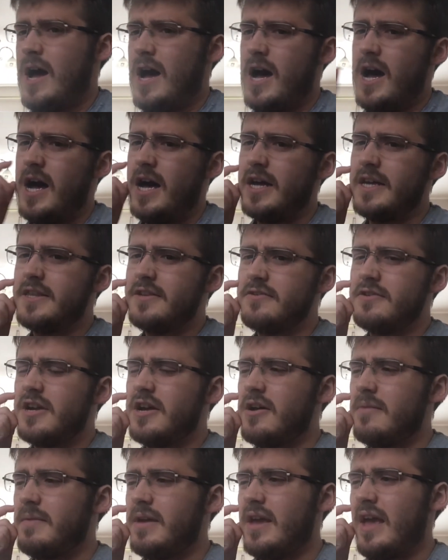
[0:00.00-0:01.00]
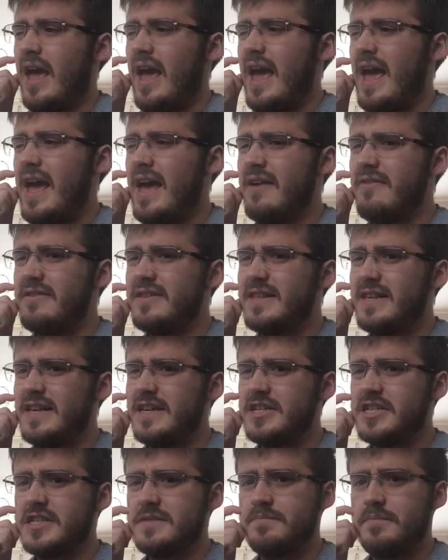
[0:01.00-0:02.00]
I don't know. I mean, how is he
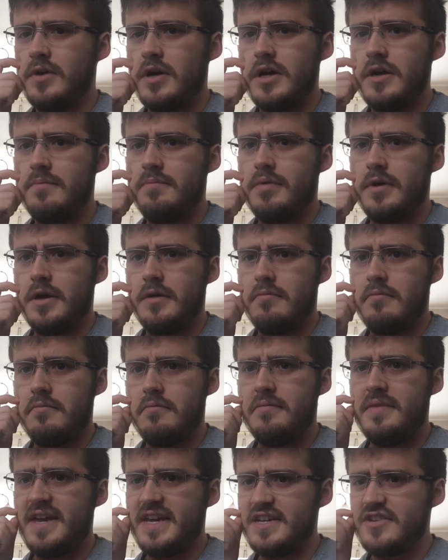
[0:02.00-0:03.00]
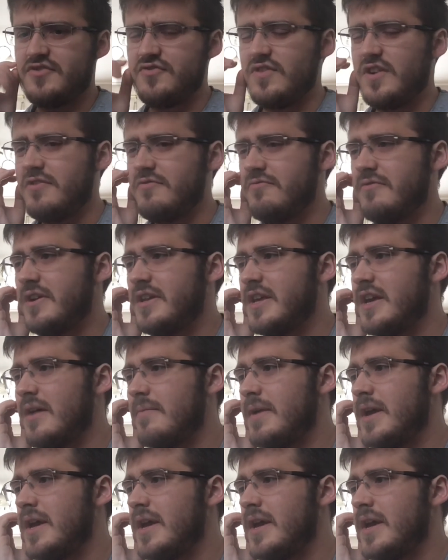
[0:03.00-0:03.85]
inspired by Megatron, really?